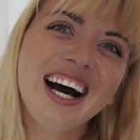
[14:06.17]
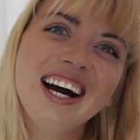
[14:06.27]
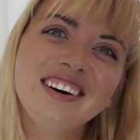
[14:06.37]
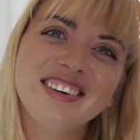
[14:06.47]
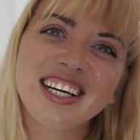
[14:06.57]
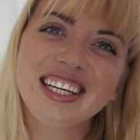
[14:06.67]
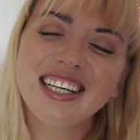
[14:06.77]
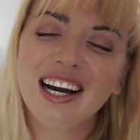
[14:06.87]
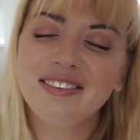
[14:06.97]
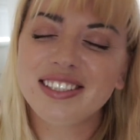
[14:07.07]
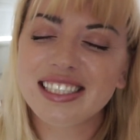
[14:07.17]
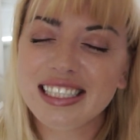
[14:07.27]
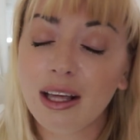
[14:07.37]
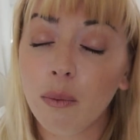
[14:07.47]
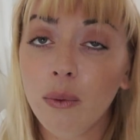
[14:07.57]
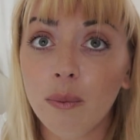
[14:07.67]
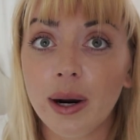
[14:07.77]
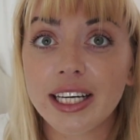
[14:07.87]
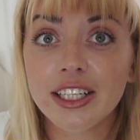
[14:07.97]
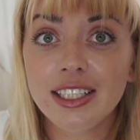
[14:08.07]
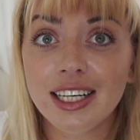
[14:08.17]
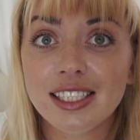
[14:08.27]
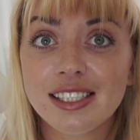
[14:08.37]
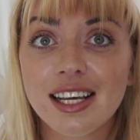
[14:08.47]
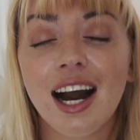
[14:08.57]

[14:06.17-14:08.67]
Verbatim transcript: I hope I, get, I will see, oh my goodness,